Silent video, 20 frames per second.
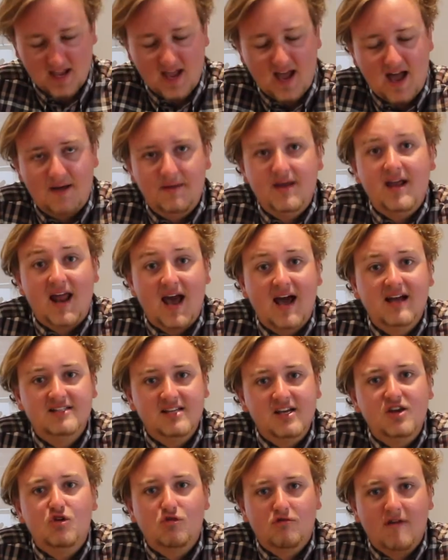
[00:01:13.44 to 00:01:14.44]
it has
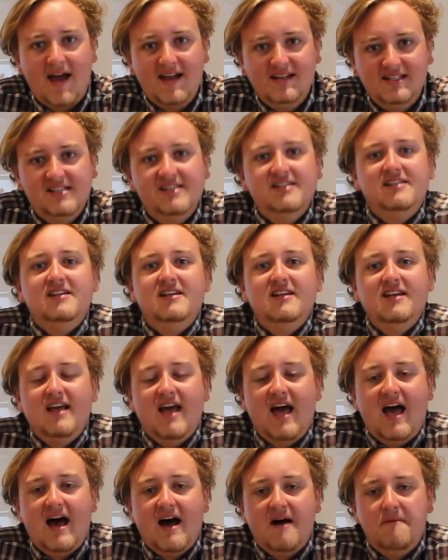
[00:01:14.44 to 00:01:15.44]
a great
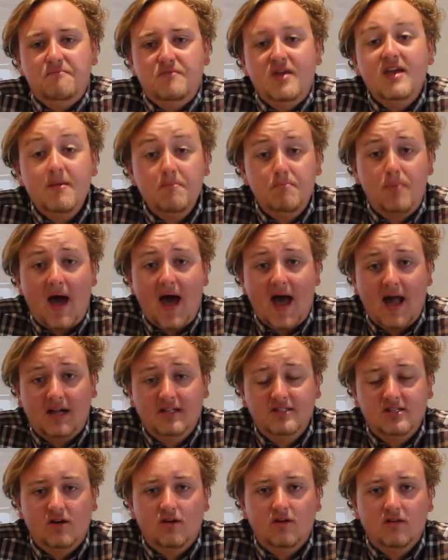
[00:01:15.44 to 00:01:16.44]

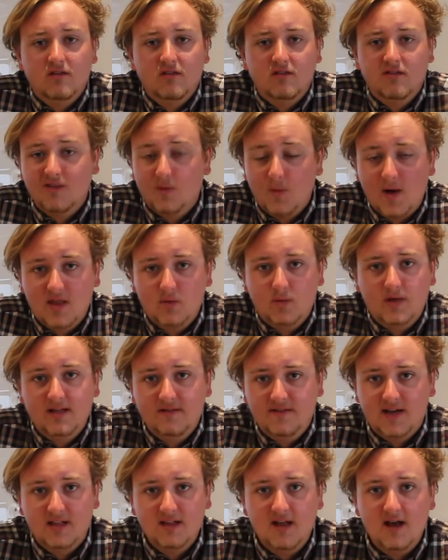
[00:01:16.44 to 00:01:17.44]
impact on the way that we
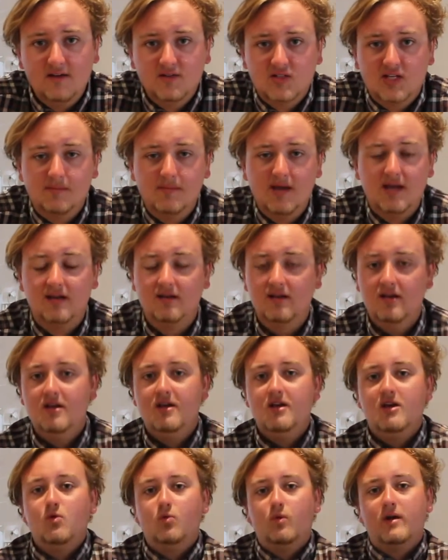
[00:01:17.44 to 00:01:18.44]
live our lives. I mean,
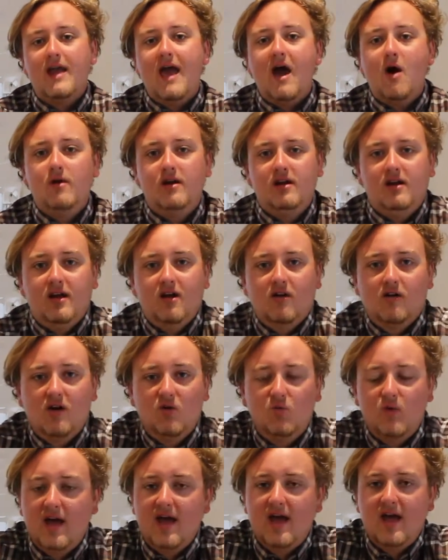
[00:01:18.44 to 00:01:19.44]
we're now in an era
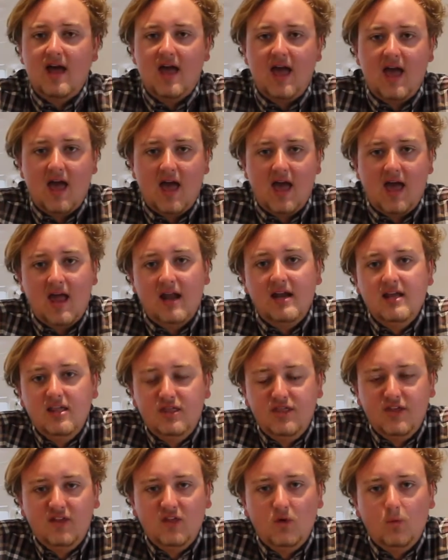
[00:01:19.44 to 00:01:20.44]
where
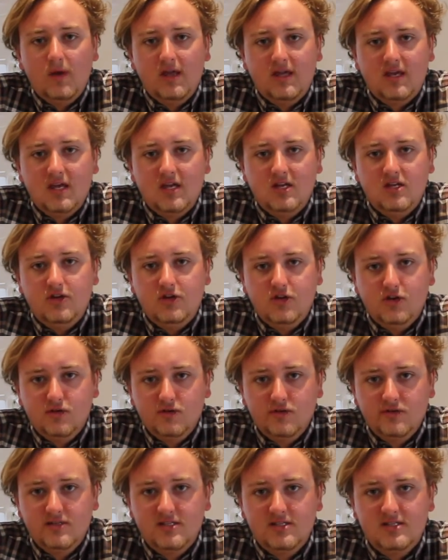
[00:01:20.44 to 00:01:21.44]
anything that we can
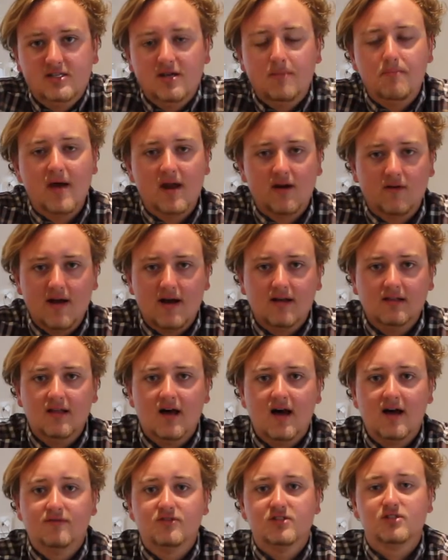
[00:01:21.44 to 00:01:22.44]
use to better our
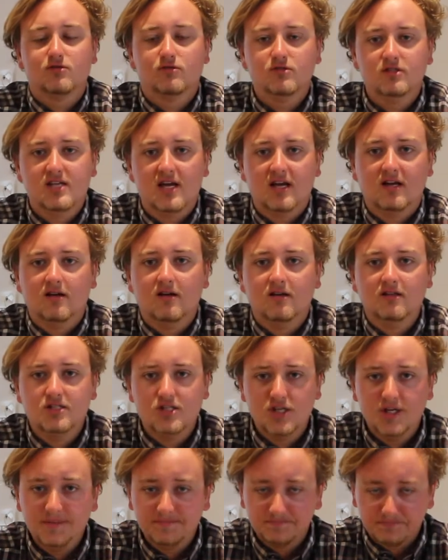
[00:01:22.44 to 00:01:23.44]
lives through
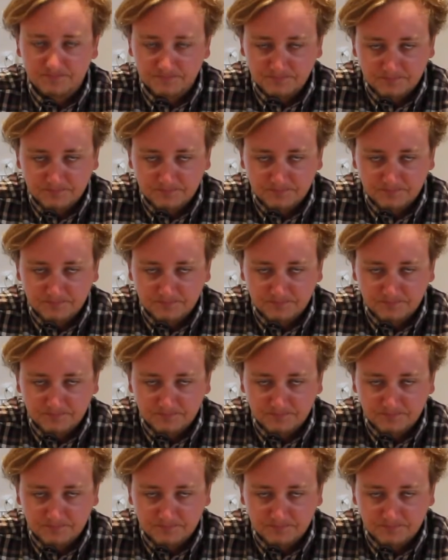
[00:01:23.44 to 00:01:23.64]
technology,